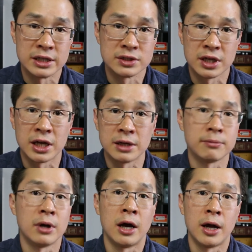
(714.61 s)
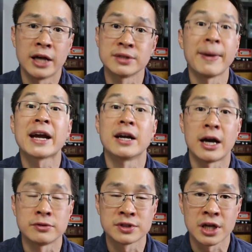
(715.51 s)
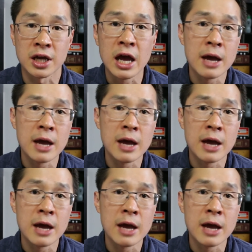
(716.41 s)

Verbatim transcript: as a, uh, as a bank account, say,